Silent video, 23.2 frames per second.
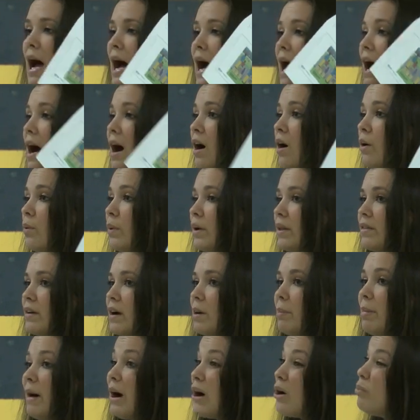uh, with
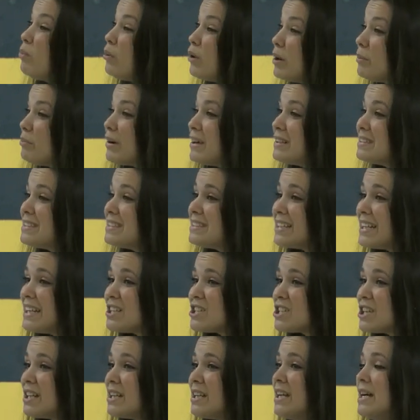our PowerPoint
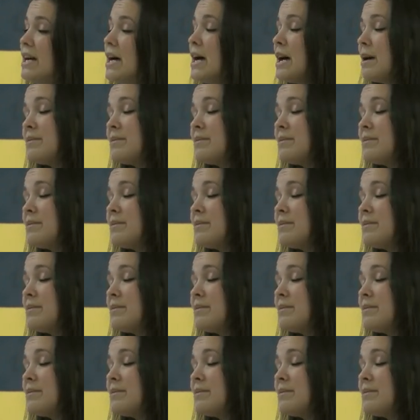presentation.